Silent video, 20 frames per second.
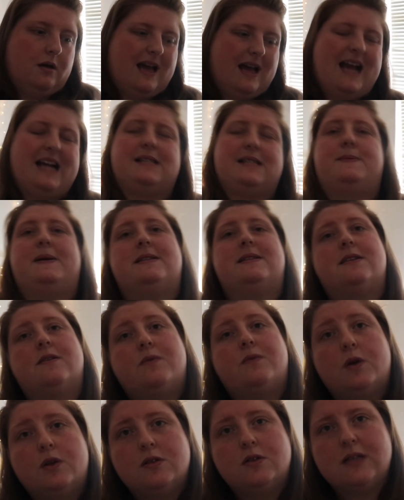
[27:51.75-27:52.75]
expensive
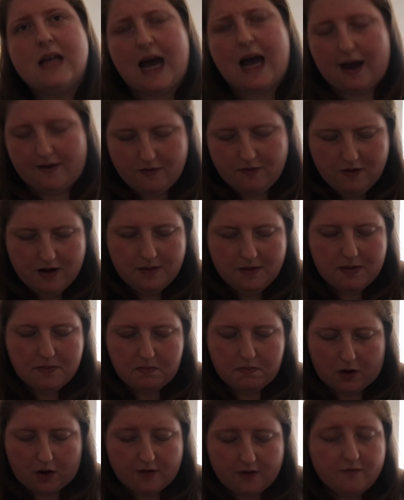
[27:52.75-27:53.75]
ones that I haven't really been
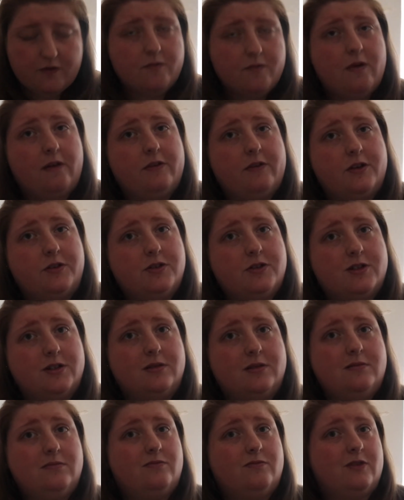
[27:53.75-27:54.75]
buying from
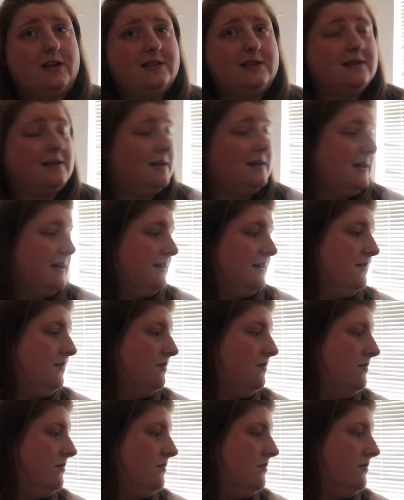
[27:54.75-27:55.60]
Revolution recently.